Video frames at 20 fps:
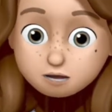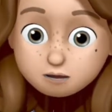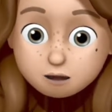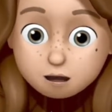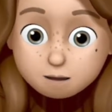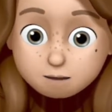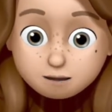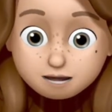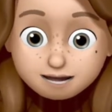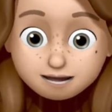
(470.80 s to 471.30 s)

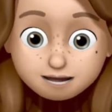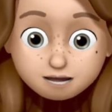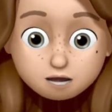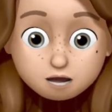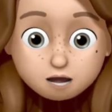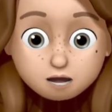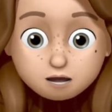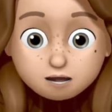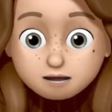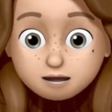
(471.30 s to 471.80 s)
trumpets
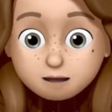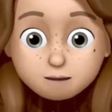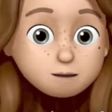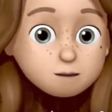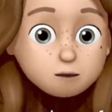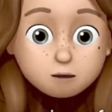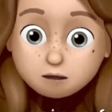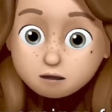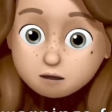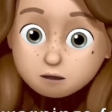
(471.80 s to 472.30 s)
are
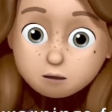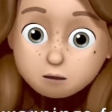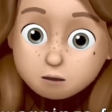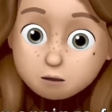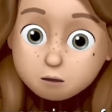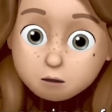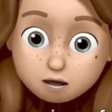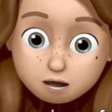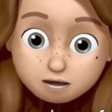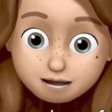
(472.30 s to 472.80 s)
important
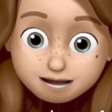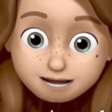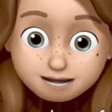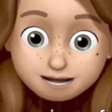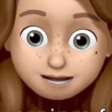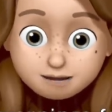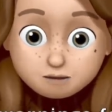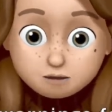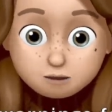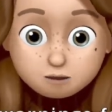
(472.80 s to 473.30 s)

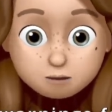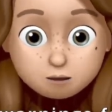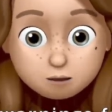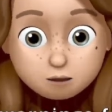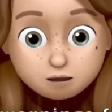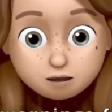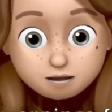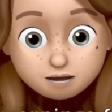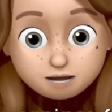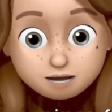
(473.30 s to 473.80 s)
warnings for the
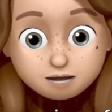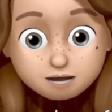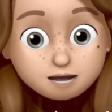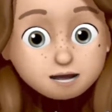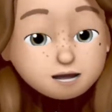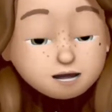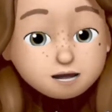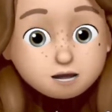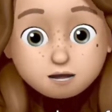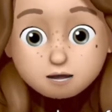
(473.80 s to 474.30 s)
world.
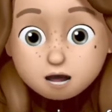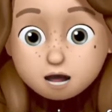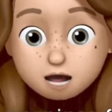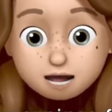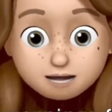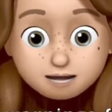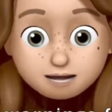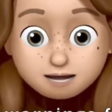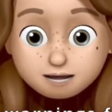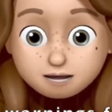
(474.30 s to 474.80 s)

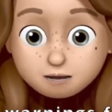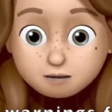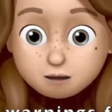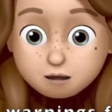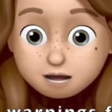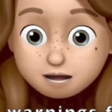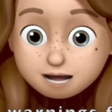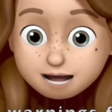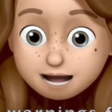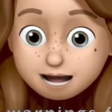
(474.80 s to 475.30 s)
God doesn't
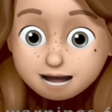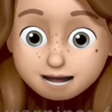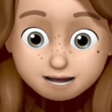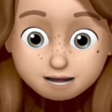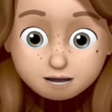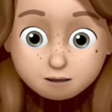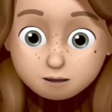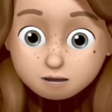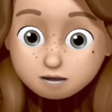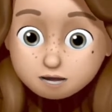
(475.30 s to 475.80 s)
want
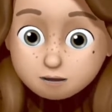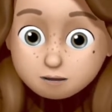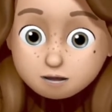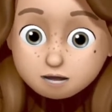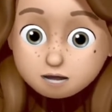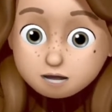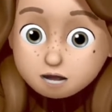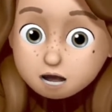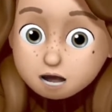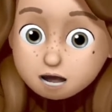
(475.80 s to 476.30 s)
anyone to
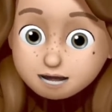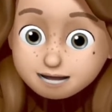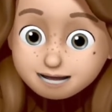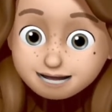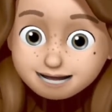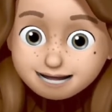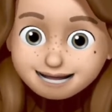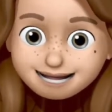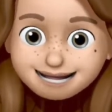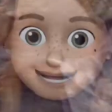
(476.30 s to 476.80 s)
be
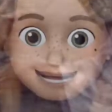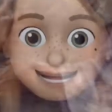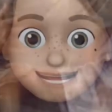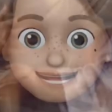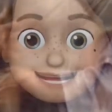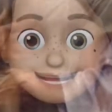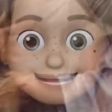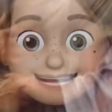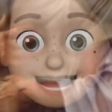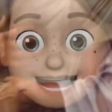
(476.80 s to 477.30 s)
lost. He
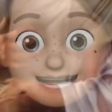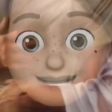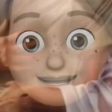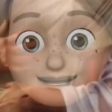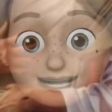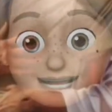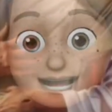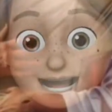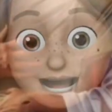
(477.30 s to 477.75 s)
loves